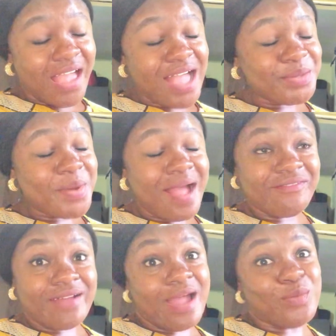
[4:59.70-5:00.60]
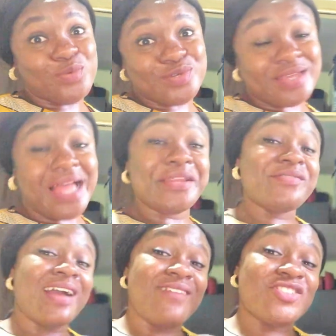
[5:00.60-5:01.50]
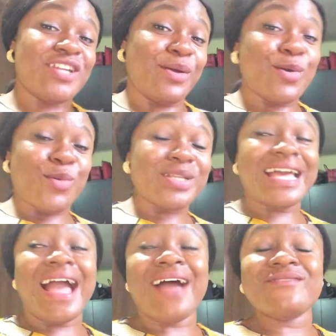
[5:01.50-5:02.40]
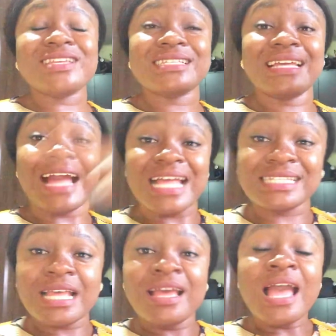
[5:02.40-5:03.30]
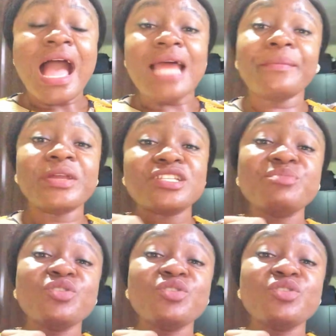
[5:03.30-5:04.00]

I don't have firewood. I don't even have charcoal. What I have is gas, and I'm going to